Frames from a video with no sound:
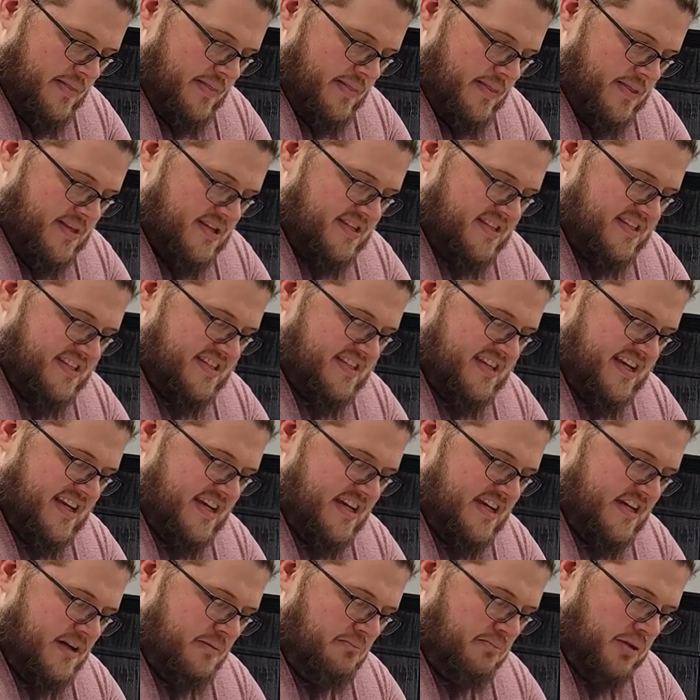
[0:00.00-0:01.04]
The
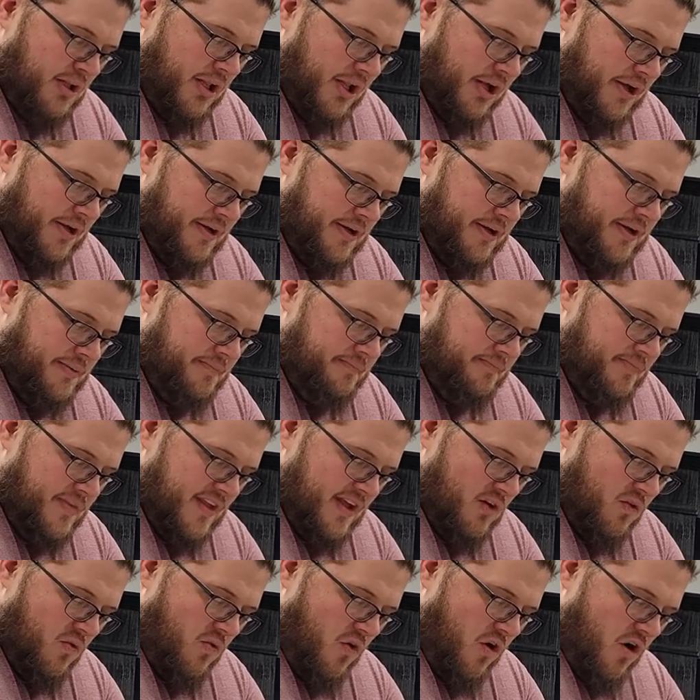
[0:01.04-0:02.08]
stink of blood
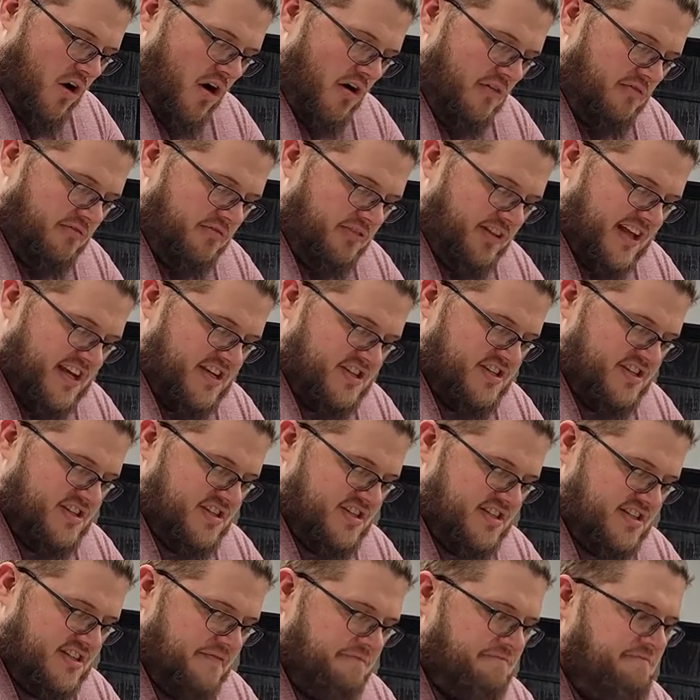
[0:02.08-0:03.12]
and raw flesh
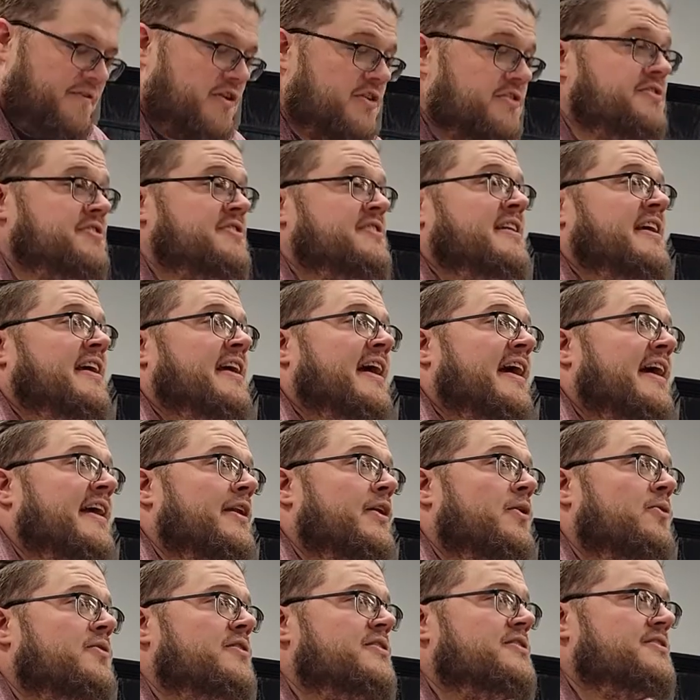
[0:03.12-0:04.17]
is the first thing I
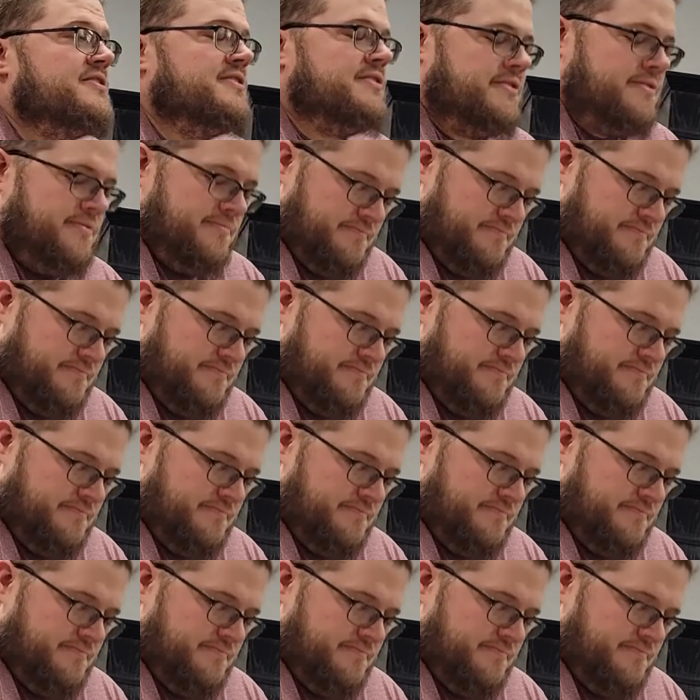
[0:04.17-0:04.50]
notice.